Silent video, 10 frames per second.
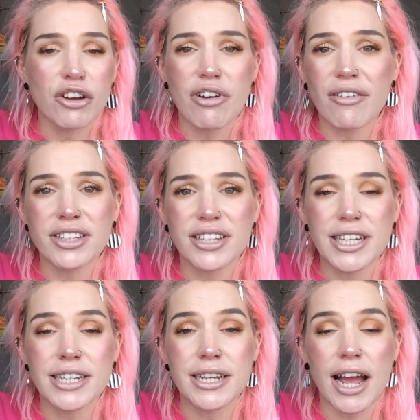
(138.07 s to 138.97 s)

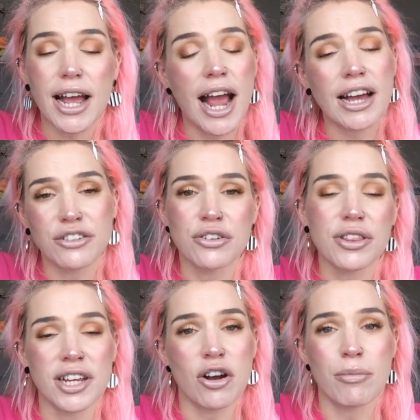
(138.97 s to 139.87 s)
gravity has
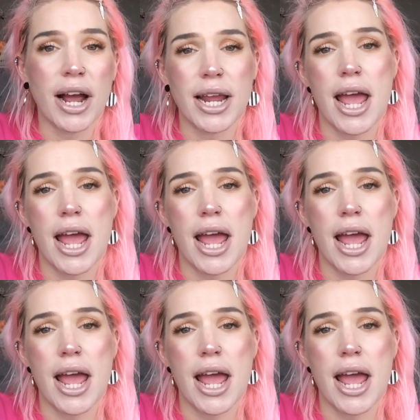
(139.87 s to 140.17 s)
nothing on my